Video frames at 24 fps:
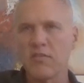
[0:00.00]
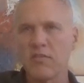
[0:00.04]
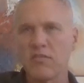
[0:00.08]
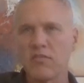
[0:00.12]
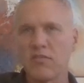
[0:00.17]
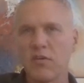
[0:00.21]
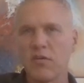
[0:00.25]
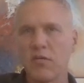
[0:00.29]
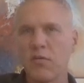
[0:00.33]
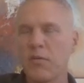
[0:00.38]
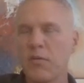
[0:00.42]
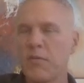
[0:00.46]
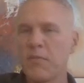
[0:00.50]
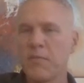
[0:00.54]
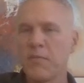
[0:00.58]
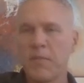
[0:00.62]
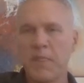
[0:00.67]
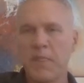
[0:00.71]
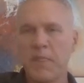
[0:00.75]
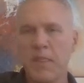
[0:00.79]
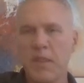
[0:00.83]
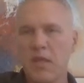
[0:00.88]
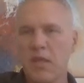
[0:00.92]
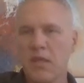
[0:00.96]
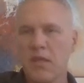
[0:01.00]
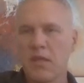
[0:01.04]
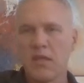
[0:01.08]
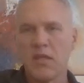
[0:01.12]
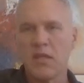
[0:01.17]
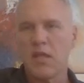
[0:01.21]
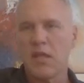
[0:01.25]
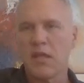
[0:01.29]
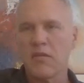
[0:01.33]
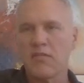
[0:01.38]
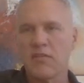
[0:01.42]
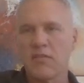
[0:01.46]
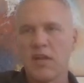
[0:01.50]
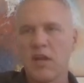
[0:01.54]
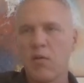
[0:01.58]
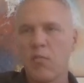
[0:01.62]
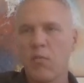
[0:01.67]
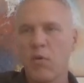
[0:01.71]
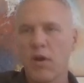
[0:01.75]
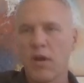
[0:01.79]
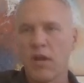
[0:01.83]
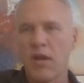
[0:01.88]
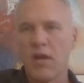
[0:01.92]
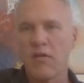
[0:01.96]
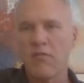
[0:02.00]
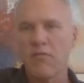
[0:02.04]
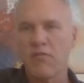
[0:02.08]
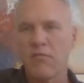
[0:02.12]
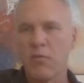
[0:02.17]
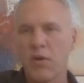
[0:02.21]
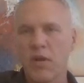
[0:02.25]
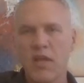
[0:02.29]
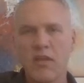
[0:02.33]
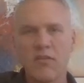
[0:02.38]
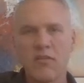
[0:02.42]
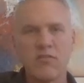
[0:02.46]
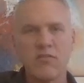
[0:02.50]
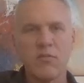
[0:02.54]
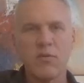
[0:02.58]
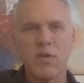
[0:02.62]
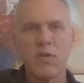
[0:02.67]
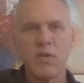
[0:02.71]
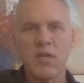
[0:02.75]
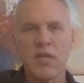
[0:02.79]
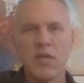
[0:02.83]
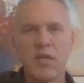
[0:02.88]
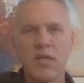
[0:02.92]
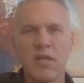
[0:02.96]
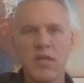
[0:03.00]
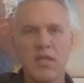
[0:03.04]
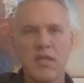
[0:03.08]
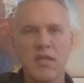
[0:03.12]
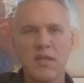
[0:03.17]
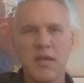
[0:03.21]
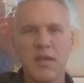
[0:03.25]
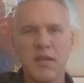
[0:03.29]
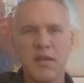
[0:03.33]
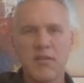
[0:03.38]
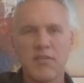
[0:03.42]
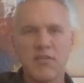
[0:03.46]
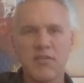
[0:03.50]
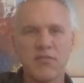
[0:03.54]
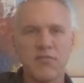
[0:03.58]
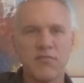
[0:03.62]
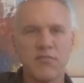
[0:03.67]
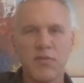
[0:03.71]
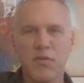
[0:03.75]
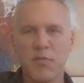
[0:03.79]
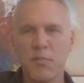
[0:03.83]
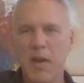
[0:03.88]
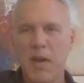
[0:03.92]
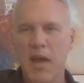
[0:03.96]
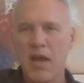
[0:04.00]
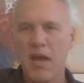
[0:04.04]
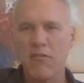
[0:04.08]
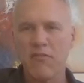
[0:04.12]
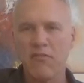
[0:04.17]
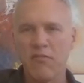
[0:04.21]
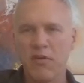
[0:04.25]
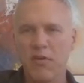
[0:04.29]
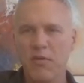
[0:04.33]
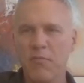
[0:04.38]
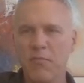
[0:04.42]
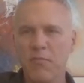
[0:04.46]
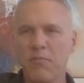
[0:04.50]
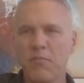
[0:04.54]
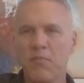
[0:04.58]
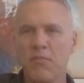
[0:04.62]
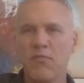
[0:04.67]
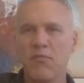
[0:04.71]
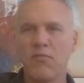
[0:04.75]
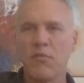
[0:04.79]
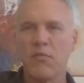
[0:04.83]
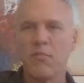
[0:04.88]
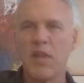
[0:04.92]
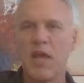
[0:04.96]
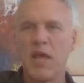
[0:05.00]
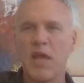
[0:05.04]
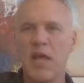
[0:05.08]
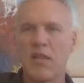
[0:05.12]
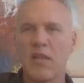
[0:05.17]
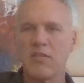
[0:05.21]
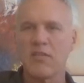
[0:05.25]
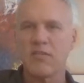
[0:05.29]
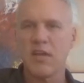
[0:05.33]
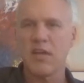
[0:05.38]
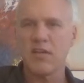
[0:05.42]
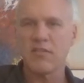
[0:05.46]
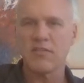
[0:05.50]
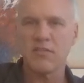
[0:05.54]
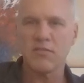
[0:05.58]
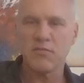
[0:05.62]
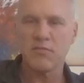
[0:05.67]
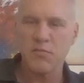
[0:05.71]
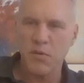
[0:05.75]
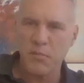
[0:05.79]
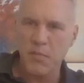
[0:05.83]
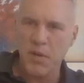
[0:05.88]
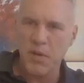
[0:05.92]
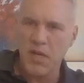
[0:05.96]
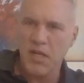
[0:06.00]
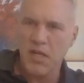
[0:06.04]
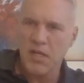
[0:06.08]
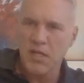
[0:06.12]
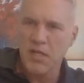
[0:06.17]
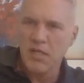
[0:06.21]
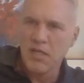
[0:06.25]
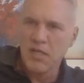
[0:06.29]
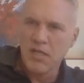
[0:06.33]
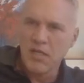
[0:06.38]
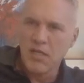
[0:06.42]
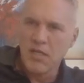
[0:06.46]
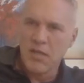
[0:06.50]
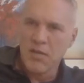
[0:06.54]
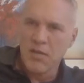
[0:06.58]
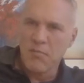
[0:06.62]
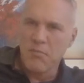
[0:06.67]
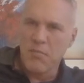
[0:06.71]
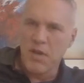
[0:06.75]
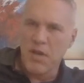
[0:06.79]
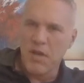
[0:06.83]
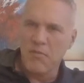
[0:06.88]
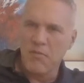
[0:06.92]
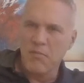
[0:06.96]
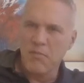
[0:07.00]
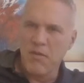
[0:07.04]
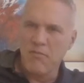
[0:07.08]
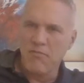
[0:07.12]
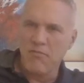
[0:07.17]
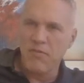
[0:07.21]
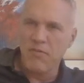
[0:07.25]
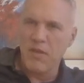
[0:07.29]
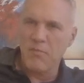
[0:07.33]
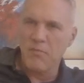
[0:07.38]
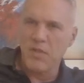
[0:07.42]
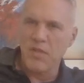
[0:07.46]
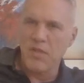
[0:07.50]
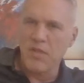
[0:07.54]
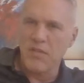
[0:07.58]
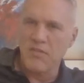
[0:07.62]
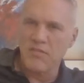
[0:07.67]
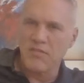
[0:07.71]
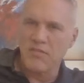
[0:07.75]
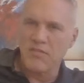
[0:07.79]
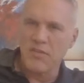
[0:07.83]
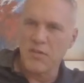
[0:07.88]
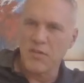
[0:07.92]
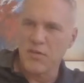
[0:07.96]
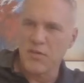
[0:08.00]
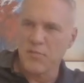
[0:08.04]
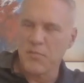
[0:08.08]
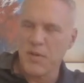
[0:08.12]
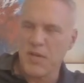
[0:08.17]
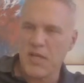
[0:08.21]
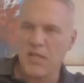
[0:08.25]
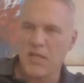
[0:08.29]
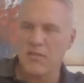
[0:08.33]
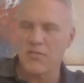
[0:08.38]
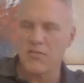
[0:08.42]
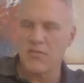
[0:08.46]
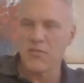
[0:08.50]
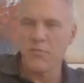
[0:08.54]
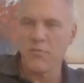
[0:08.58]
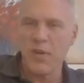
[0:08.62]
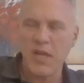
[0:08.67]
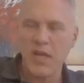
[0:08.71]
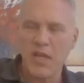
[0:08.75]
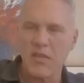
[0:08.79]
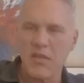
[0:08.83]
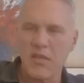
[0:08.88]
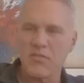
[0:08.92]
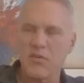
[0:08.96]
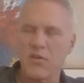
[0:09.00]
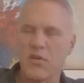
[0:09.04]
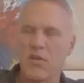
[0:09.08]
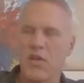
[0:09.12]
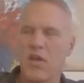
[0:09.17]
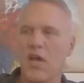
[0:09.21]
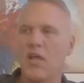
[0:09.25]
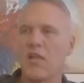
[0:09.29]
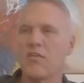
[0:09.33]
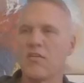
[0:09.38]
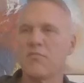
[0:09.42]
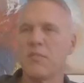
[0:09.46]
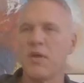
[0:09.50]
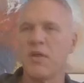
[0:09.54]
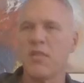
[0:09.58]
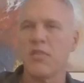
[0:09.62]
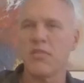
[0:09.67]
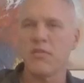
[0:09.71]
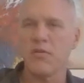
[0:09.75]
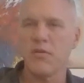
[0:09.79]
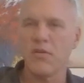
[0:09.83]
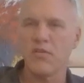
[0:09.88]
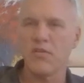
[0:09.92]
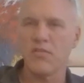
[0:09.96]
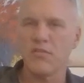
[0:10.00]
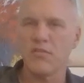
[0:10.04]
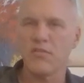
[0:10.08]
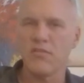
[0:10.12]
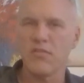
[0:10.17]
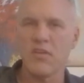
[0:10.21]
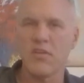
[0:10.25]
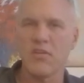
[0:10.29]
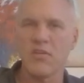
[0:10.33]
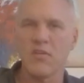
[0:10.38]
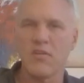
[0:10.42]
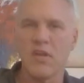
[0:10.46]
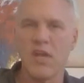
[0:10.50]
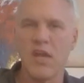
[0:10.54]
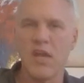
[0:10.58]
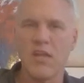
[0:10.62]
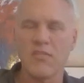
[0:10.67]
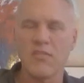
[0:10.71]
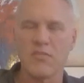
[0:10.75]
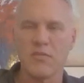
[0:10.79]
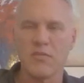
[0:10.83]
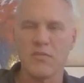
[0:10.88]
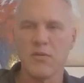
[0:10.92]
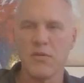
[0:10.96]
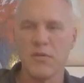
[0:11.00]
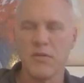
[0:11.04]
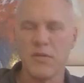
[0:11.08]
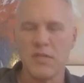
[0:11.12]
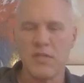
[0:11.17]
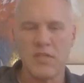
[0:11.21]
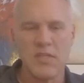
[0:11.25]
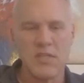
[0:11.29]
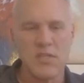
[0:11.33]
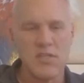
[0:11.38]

And so like I said, I work out four days a week and I, I just flew back from from Dallas, Texas, where my my my family is still. My two of my kids are in college. My third is a senior in high school.